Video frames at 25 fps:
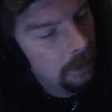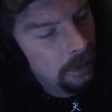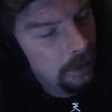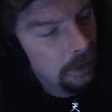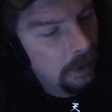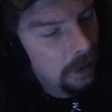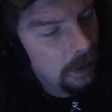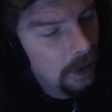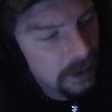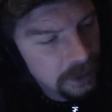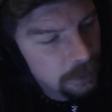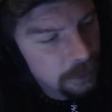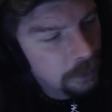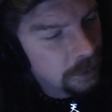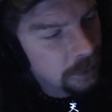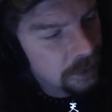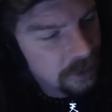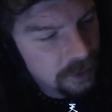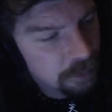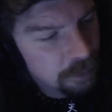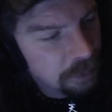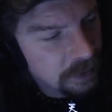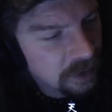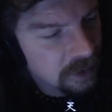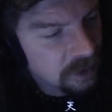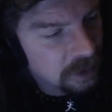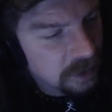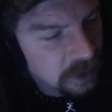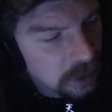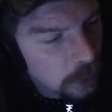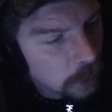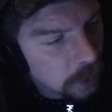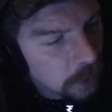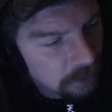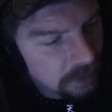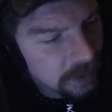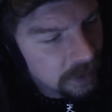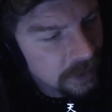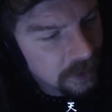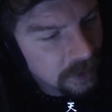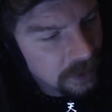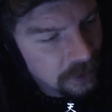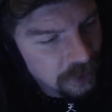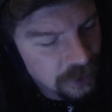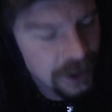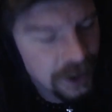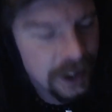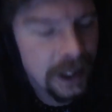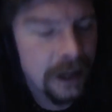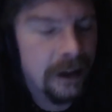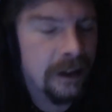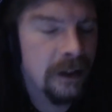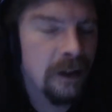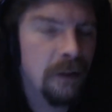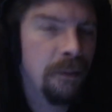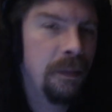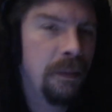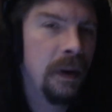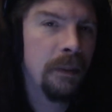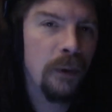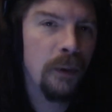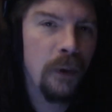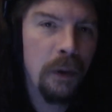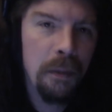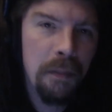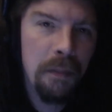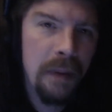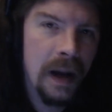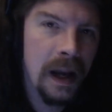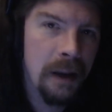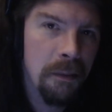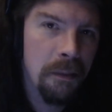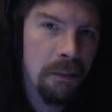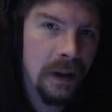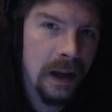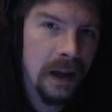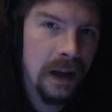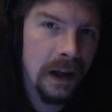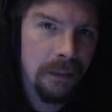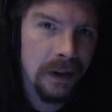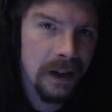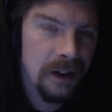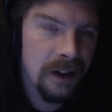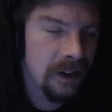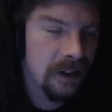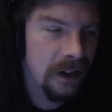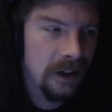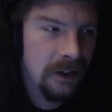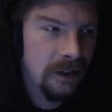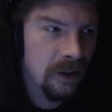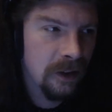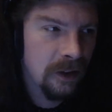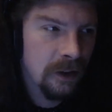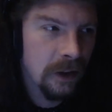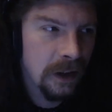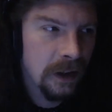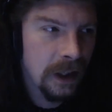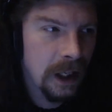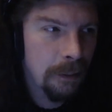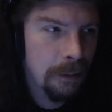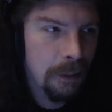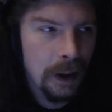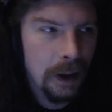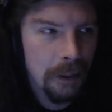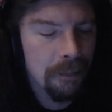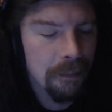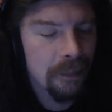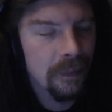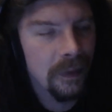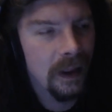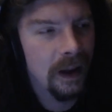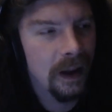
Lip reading: And you would just be slaughtering the shit out of these people with bad ping because they just couldn't keep up.